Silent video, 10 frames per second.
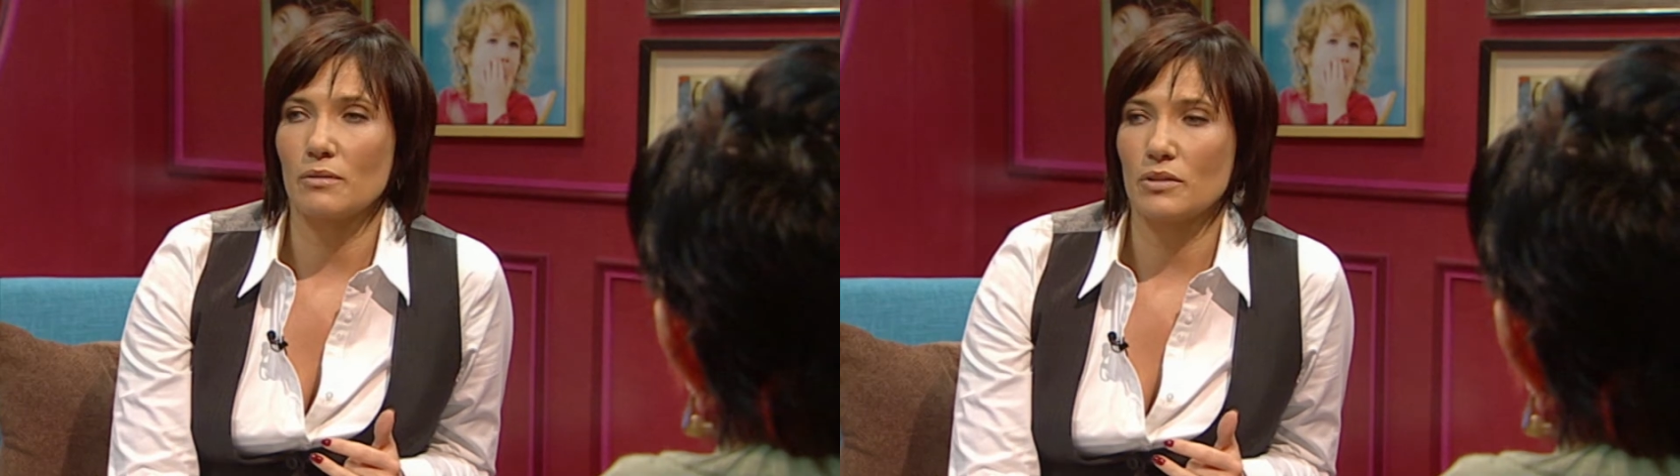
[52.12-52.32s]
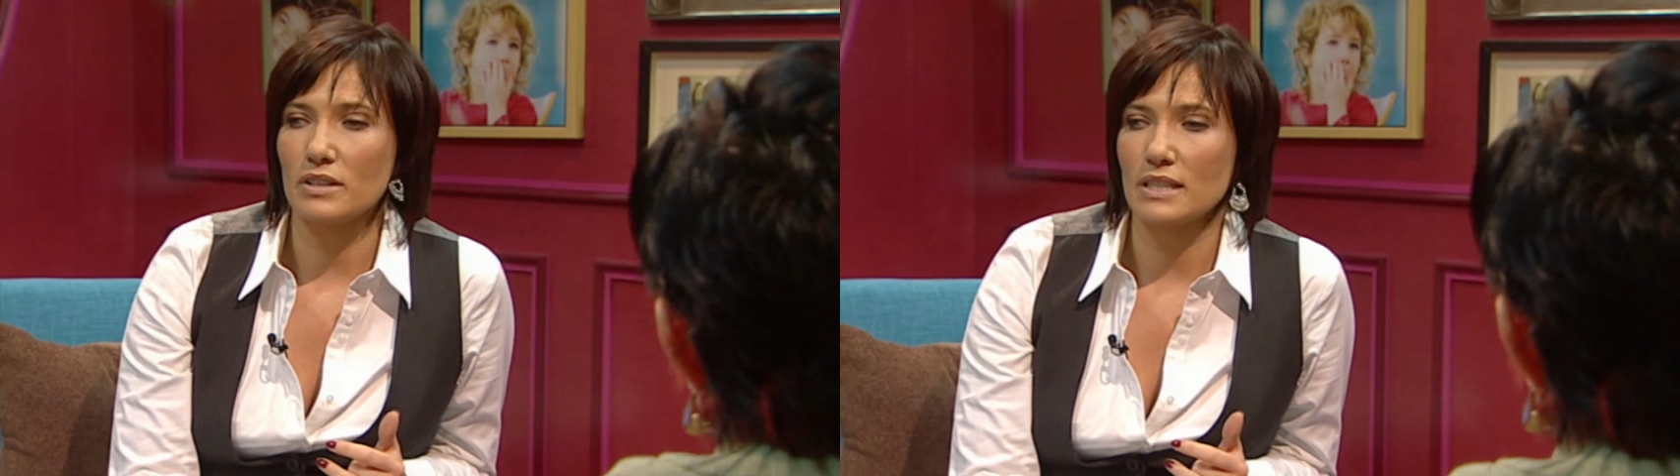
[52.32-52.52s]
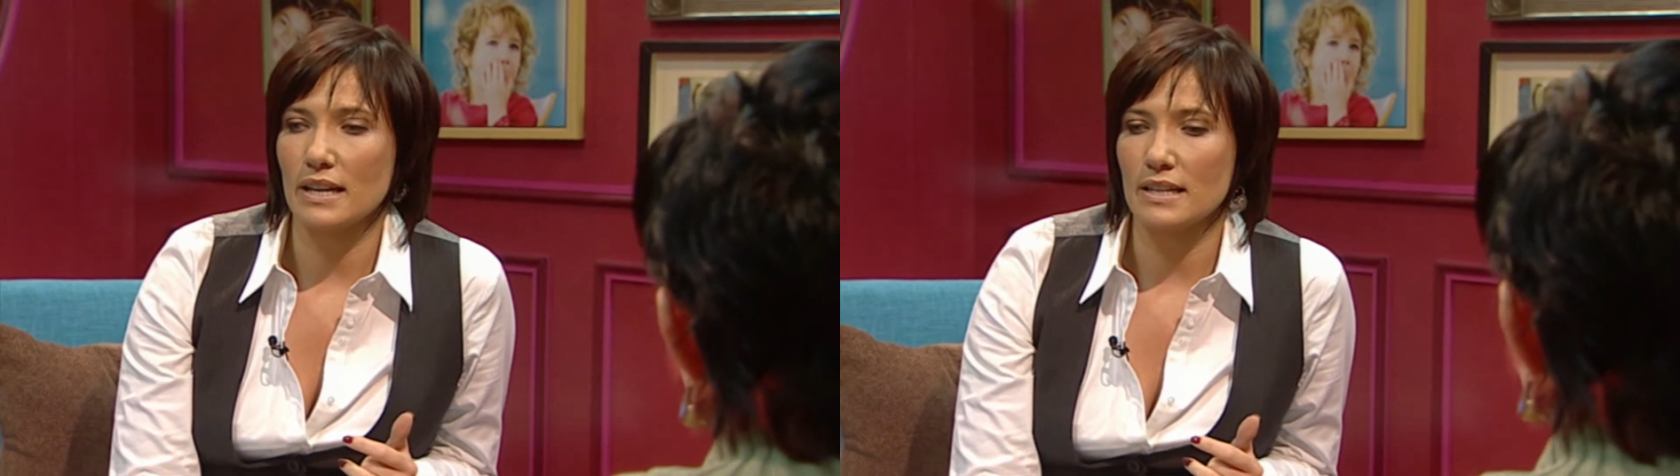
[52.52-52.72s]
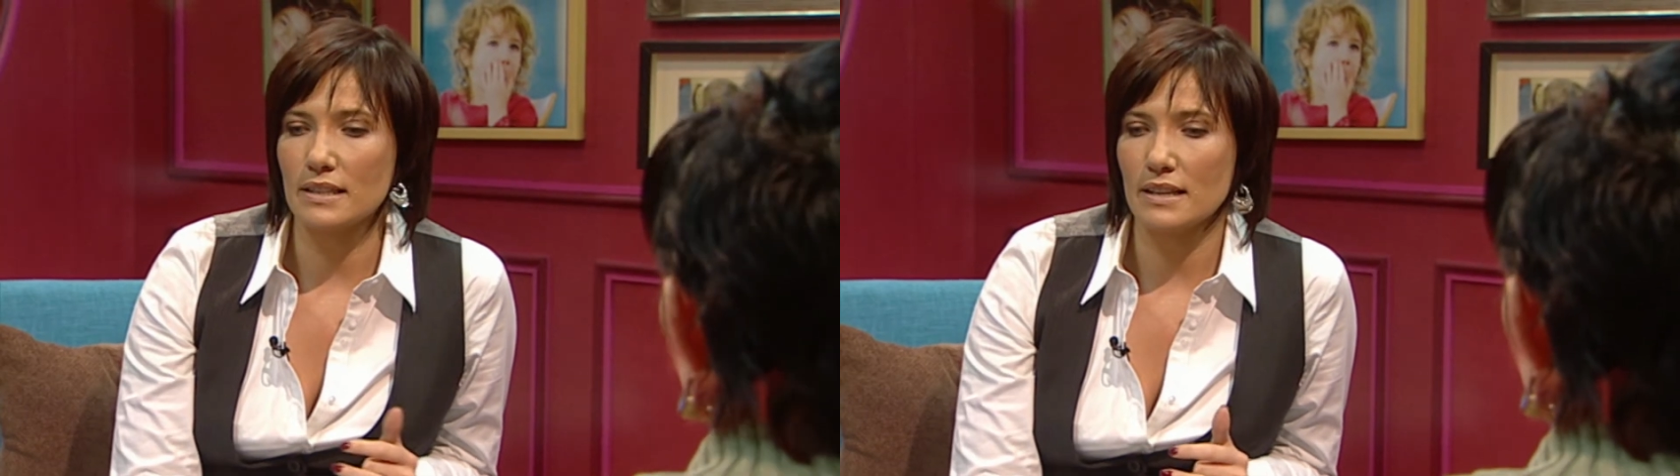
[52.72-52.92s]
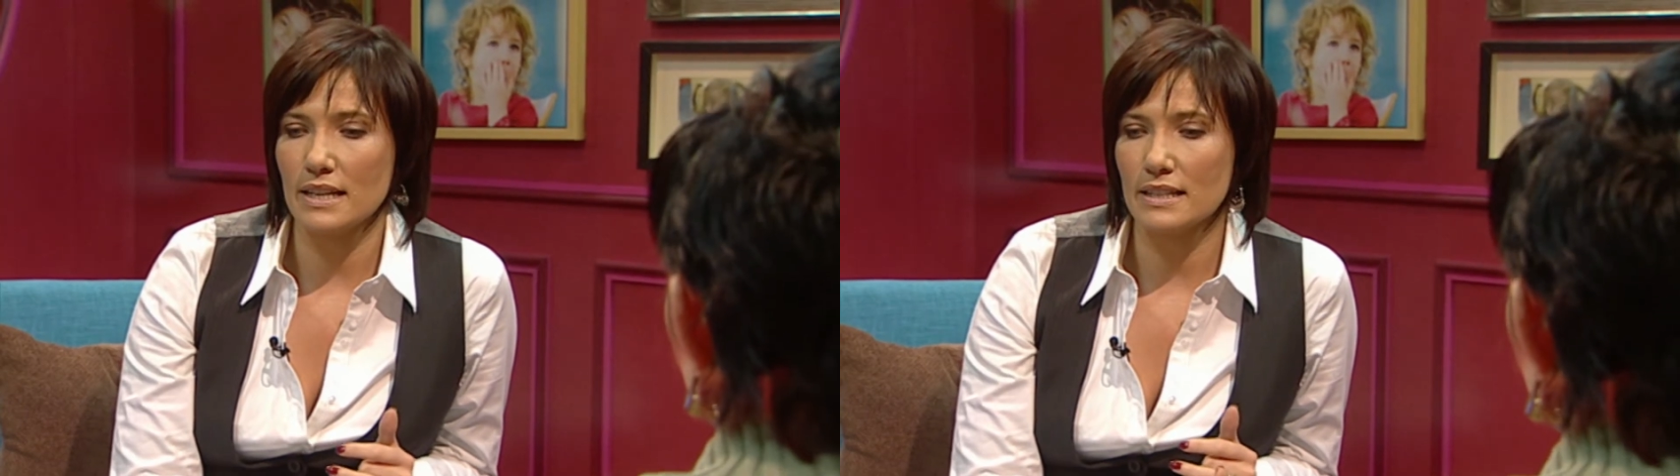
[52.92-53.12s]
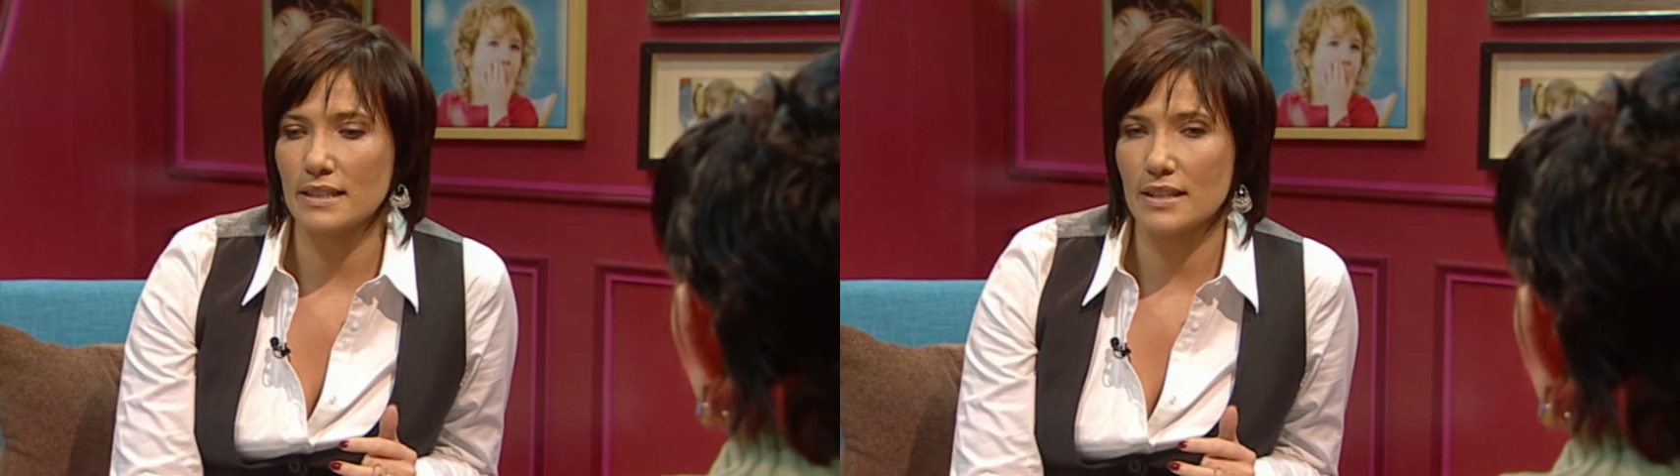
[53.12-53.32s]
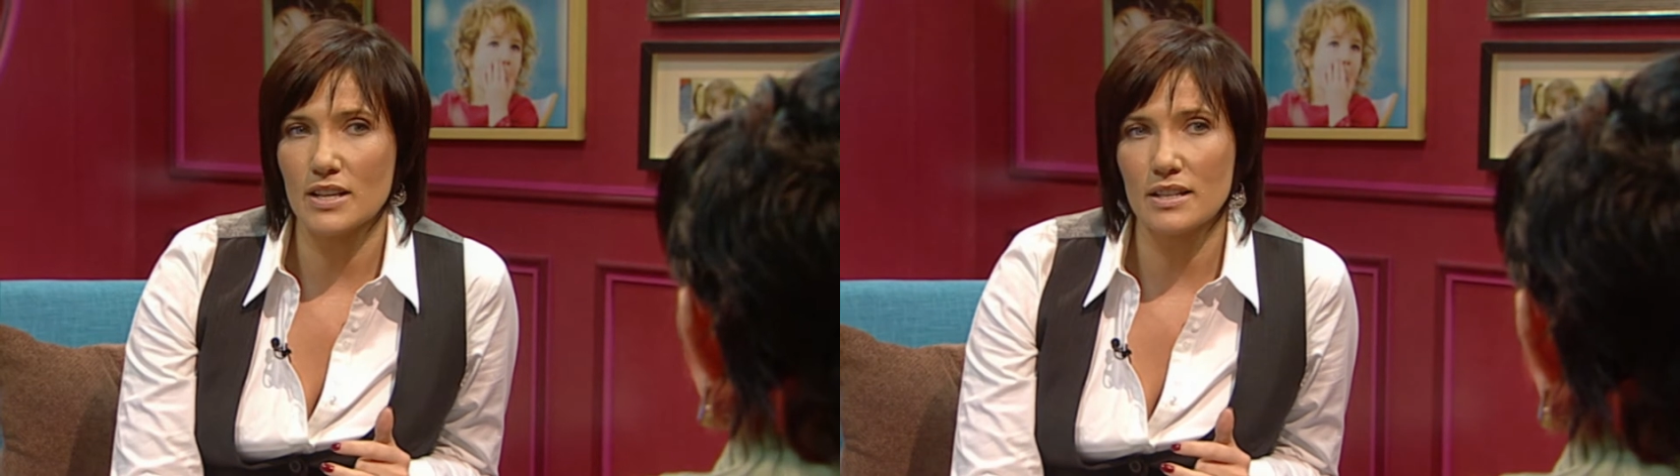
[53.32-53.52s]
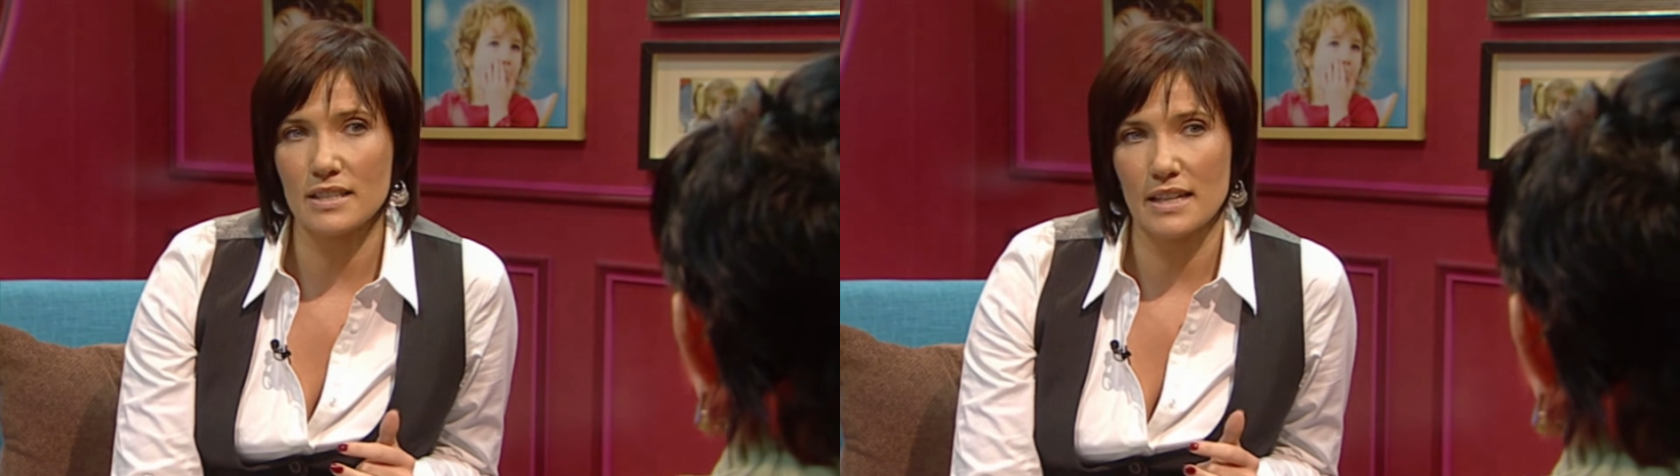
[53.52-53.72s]
I want to say is that it's
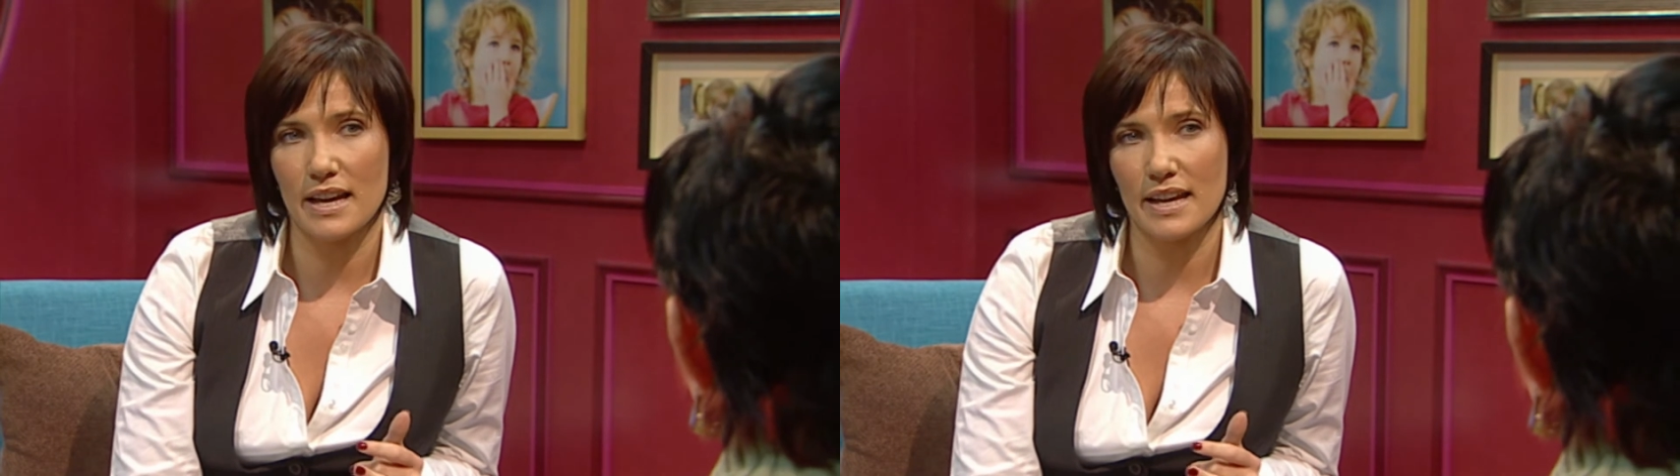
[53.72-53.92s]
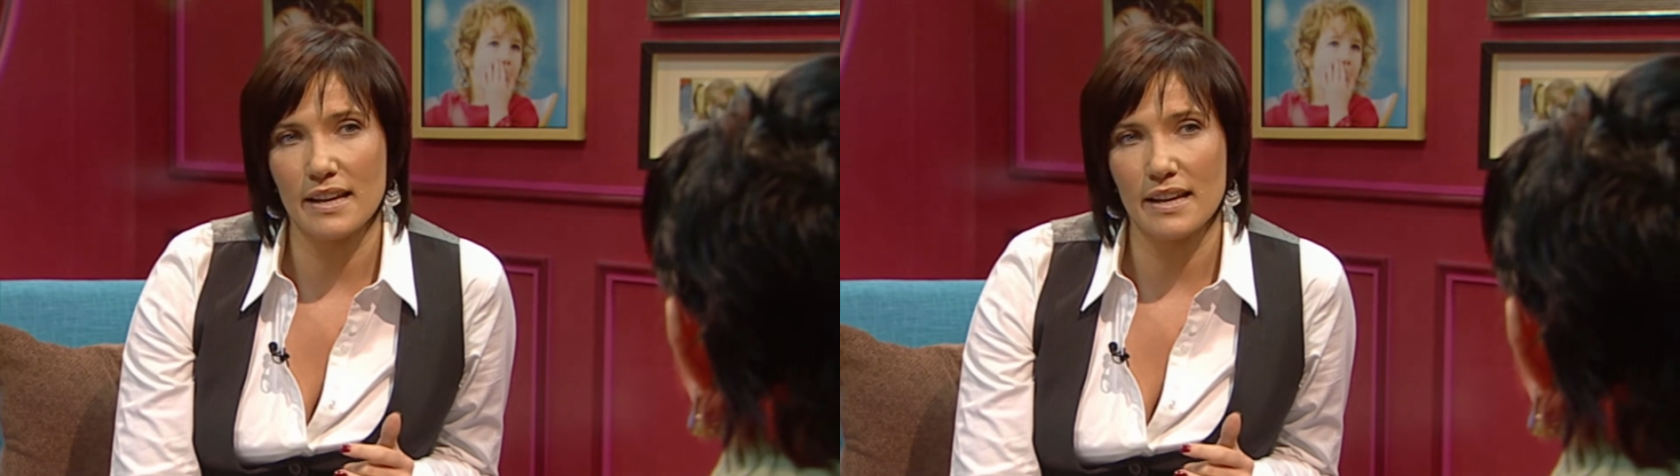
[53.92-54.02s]
Thursday